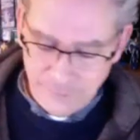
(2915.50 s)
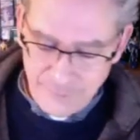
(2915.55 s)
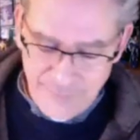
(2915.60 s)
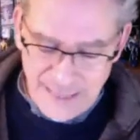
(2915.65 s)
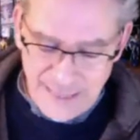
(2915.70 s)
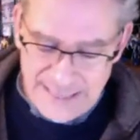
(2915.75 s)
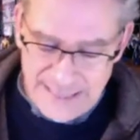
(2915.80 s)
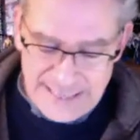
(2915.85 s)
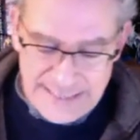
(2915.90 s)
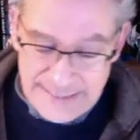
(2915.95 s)

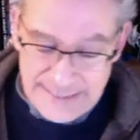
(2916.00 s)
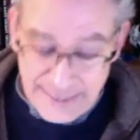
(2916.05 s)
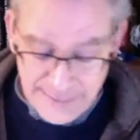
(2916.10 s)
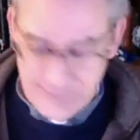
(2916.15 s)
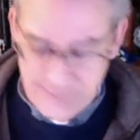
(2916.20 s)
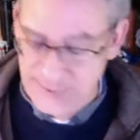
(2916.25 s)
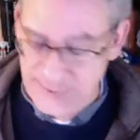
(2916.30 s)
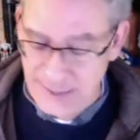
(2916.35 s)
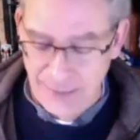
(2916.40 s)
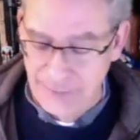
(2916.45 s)
He
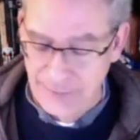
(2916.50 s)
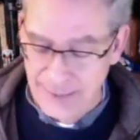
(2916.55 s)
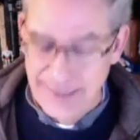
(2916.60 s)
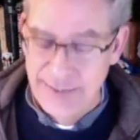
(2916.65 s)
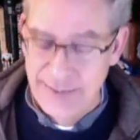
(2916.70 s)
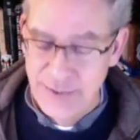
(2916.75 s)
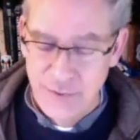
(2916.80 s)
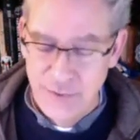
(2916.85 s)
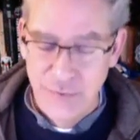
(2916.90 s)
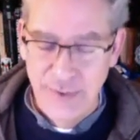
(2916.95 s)
does not
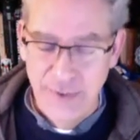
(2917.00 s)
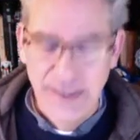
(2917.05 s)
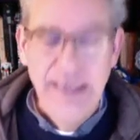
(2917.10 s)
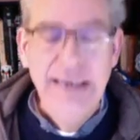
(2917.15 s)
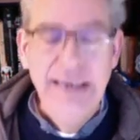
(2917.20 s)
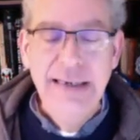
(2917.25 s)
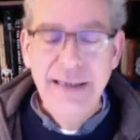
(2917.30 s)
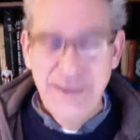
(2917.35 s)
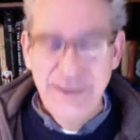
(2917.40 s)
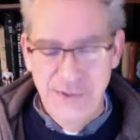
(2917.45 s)
like Duke.
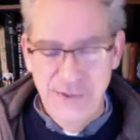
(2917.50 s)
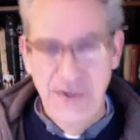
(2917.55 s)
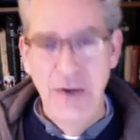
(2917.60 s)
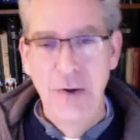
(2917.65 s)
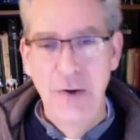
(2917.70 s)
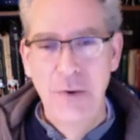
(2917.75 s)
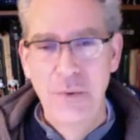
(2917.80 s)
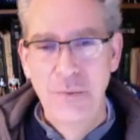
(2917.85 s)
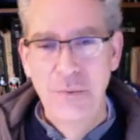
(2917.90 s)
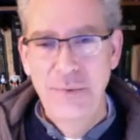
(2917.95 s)

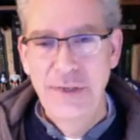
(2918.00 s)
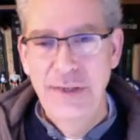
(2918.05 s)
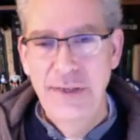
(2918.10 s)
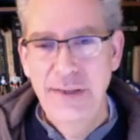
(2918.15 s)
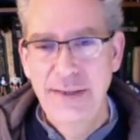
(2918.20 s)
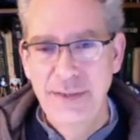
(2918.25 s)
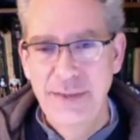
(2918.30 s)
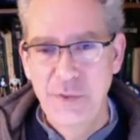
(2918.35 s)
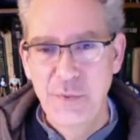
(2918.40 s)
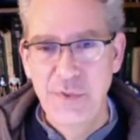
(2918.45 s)
So th
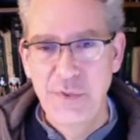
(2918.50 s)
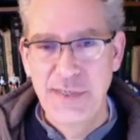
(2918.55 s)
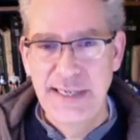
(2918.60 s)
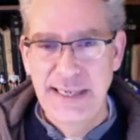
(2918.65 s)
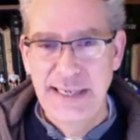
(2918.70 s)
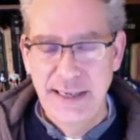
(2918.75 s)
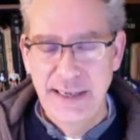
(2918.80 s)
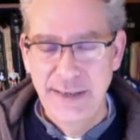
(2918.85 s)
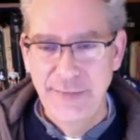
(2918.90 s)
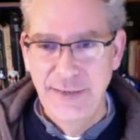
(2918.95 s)
this was
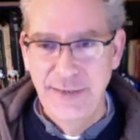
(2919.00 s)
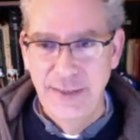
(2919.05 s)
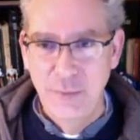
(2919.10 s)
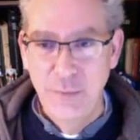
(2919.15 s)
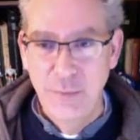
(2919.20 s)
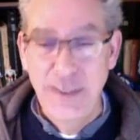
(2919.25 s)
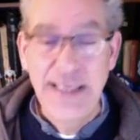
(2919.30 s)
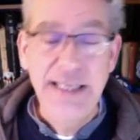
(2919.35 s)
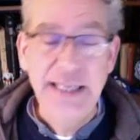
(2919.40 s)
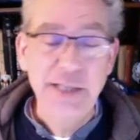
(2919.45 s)
the end of it.
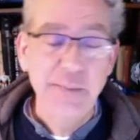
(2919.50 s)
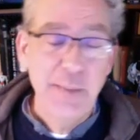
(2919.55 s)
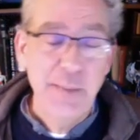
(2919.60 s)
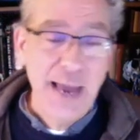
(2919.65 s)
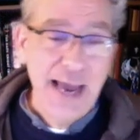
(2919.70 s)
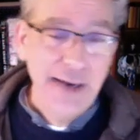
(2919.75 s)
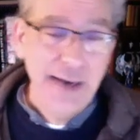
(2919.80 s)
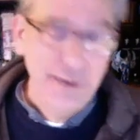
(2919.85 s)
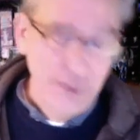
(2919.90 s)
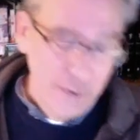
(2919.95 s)
When he gets
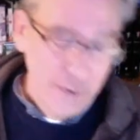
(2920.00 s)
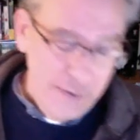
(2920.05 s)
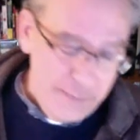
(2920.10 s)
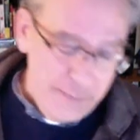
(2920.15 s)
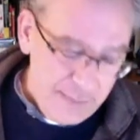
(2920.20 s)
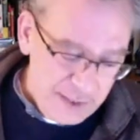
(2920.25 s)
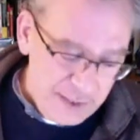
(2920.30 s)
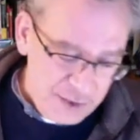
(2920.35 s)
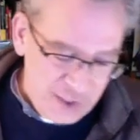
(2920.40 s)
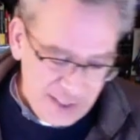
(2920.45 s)
back, though, to
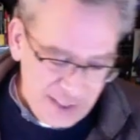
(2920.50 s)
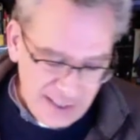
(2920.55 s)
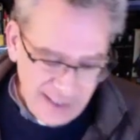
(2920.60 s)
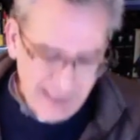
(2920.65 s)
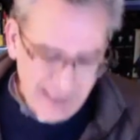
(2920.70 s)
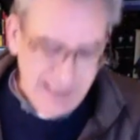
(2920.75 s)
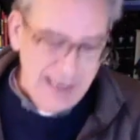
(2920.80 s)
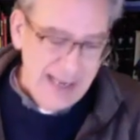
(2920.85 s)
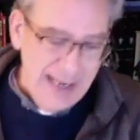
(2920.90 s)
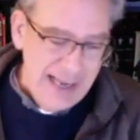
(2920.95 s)
Michigan,